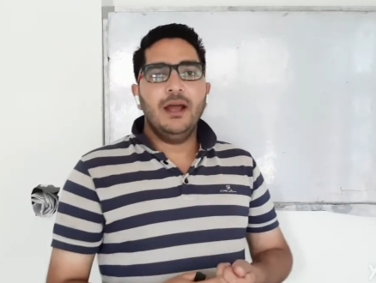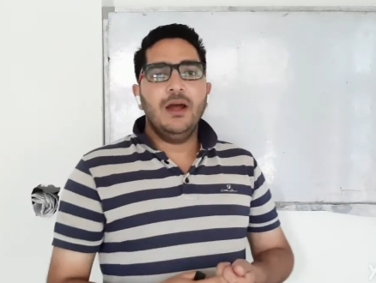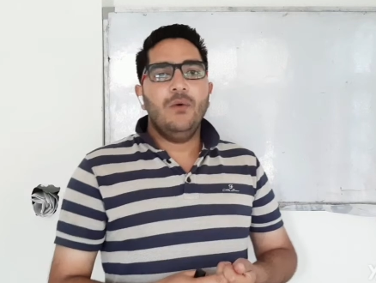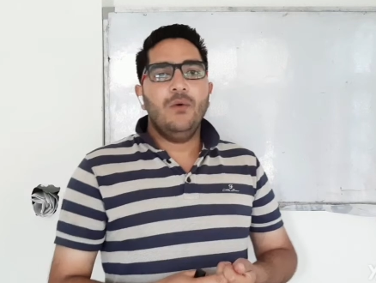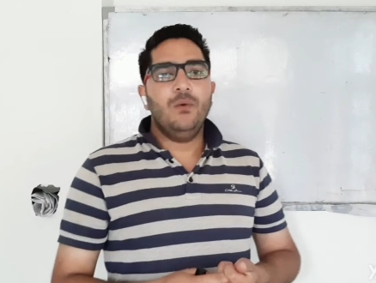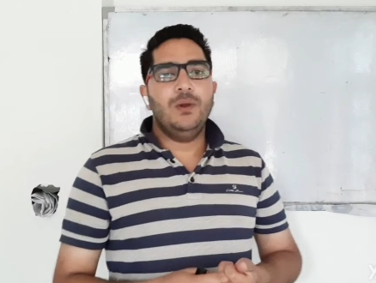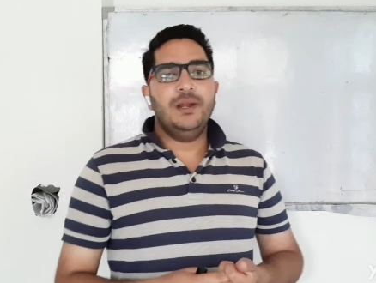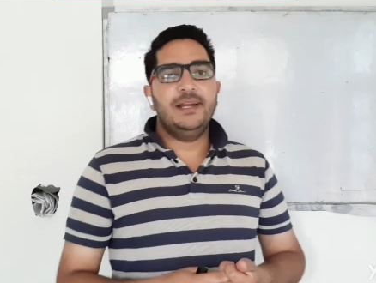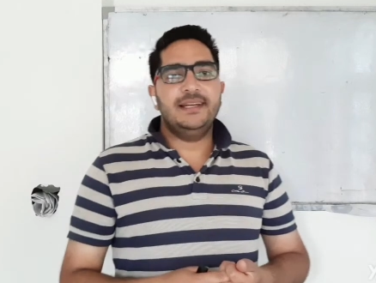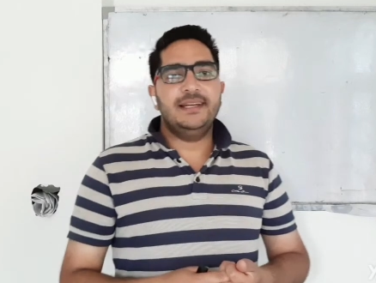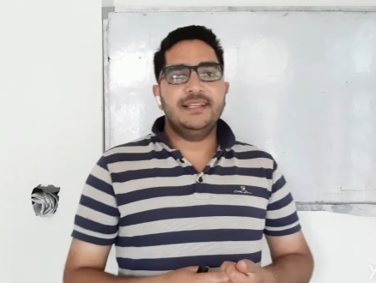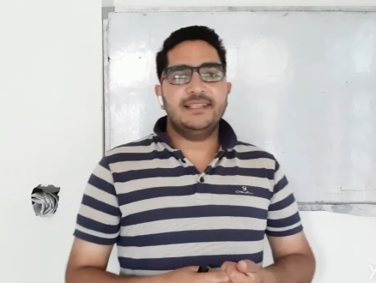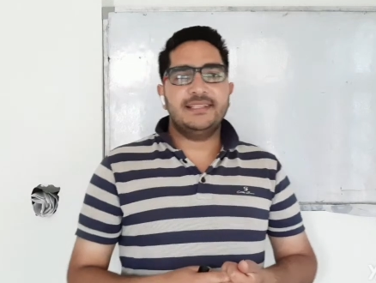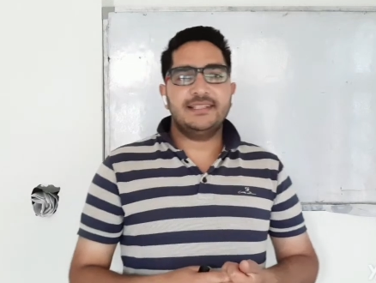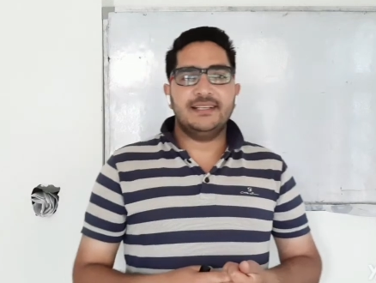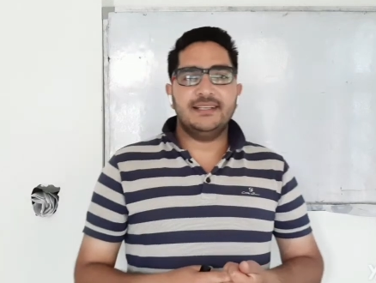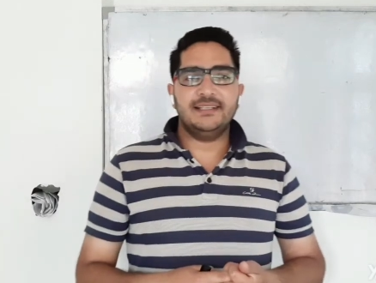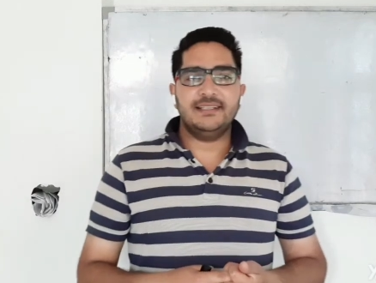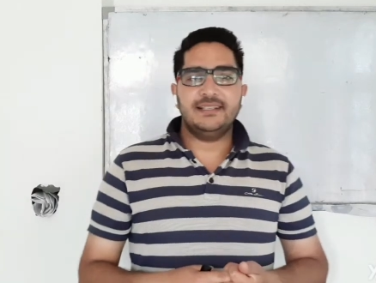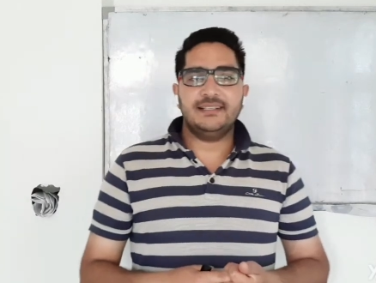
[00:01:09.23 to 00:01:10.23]
We'll
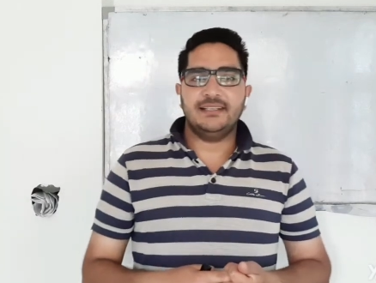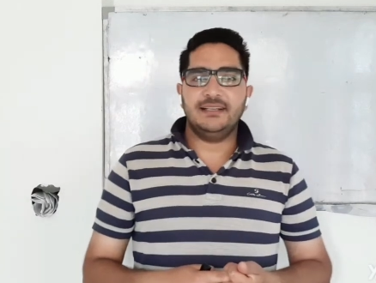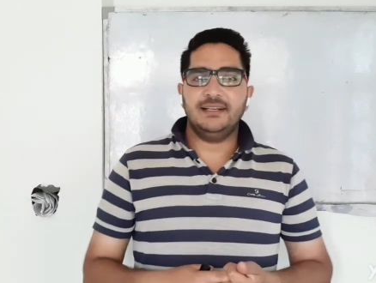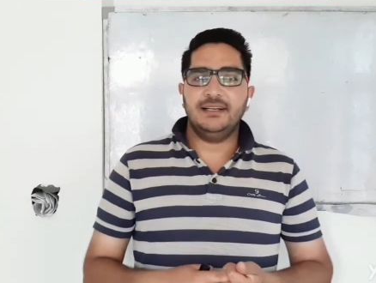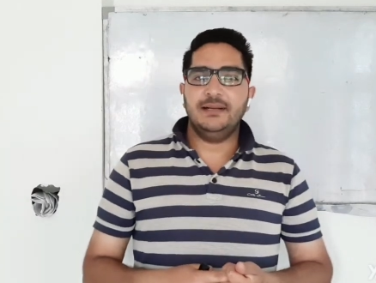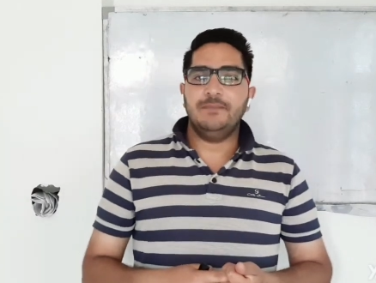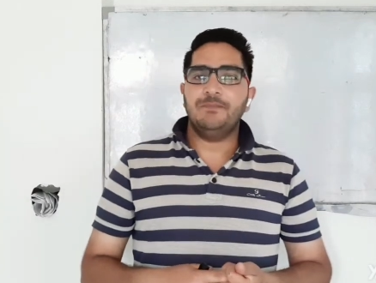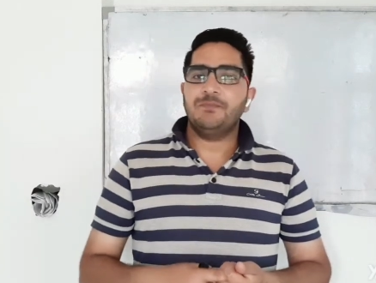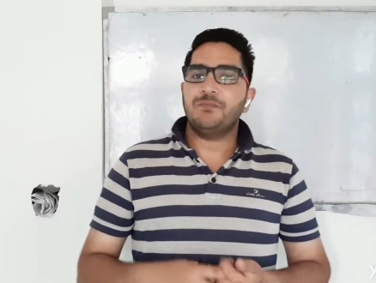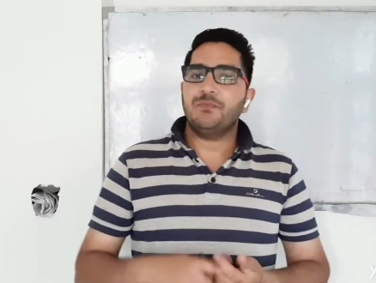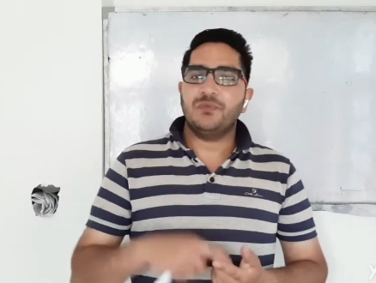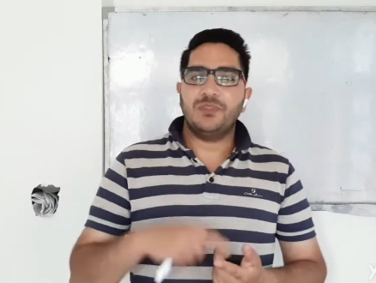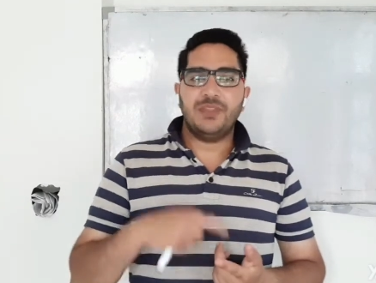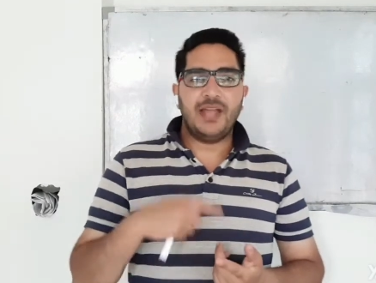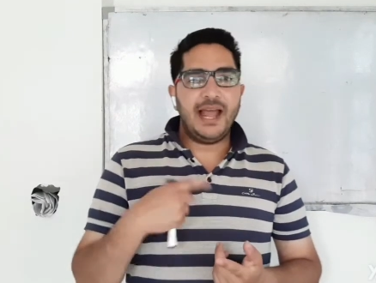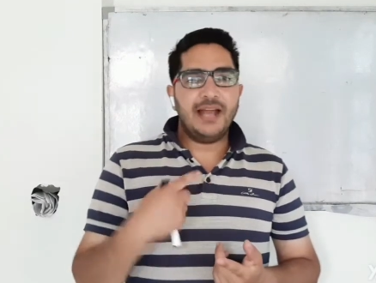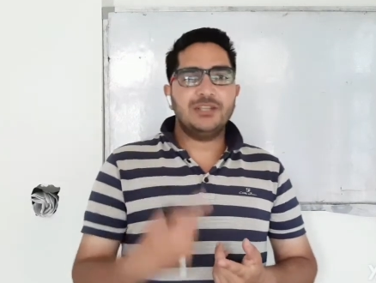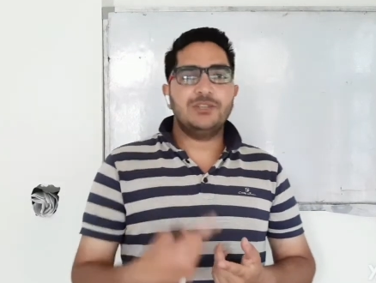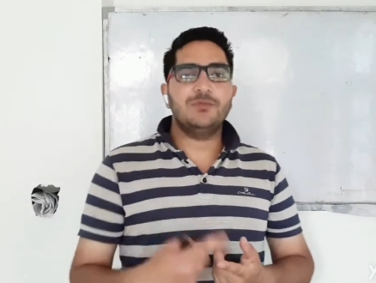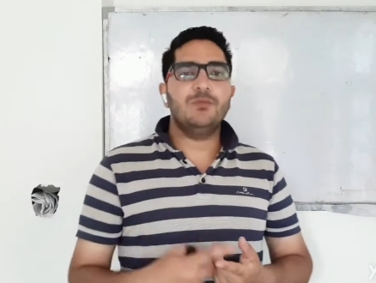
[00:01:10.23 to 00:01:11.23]
discuss
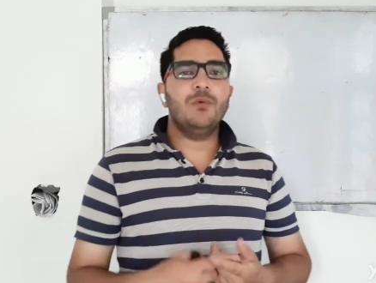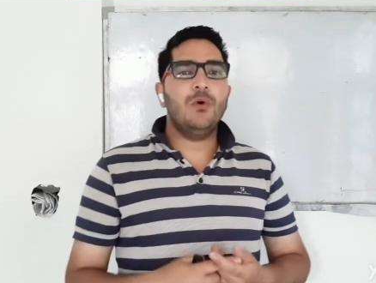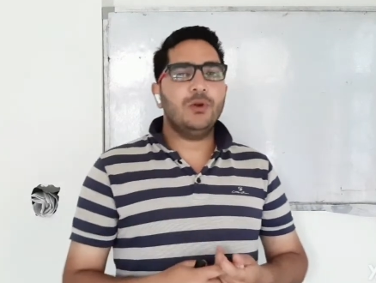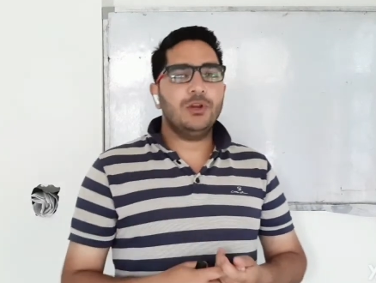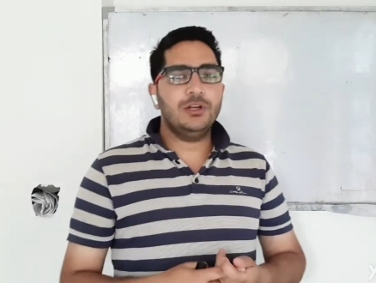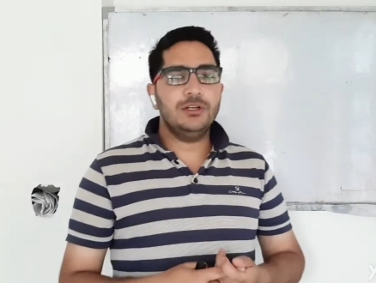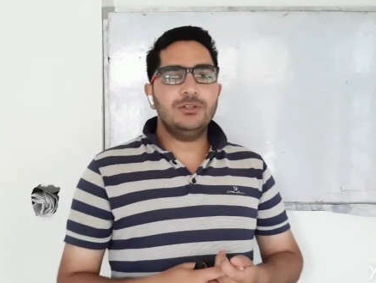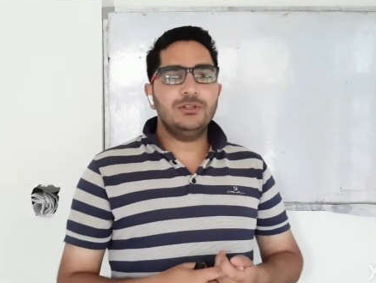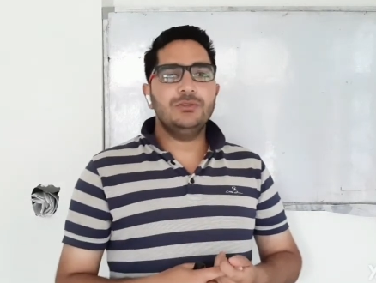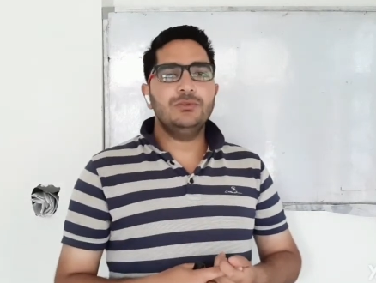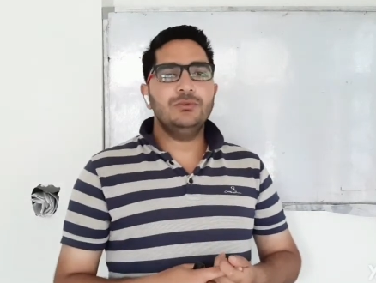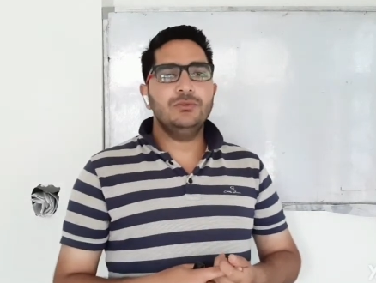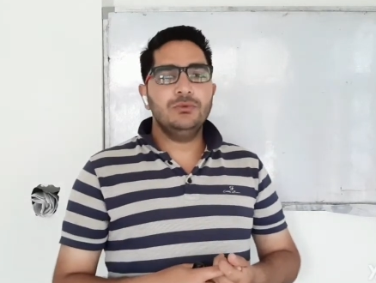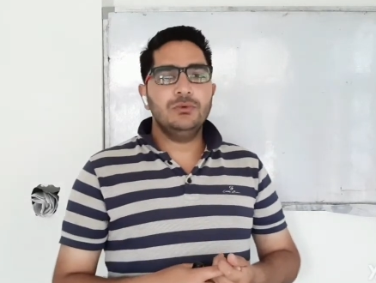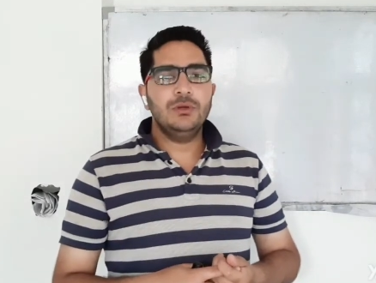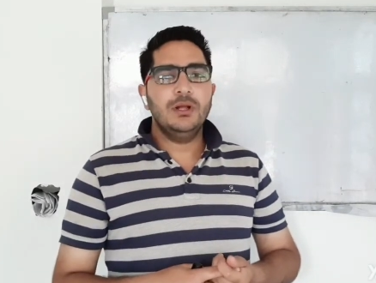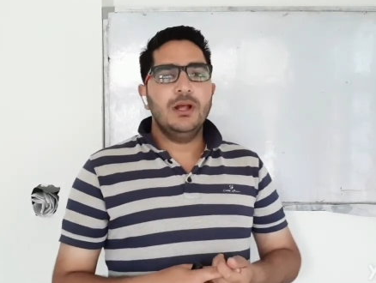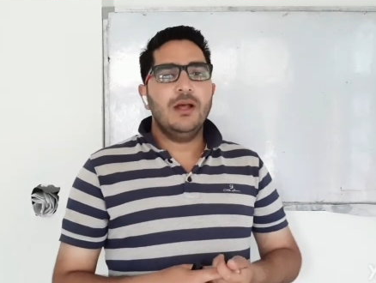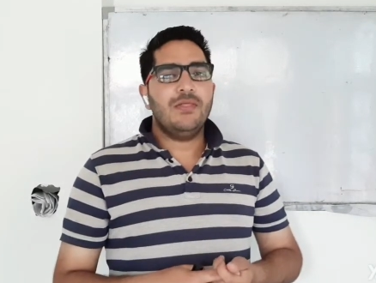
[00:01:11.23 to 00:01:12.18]
that model too,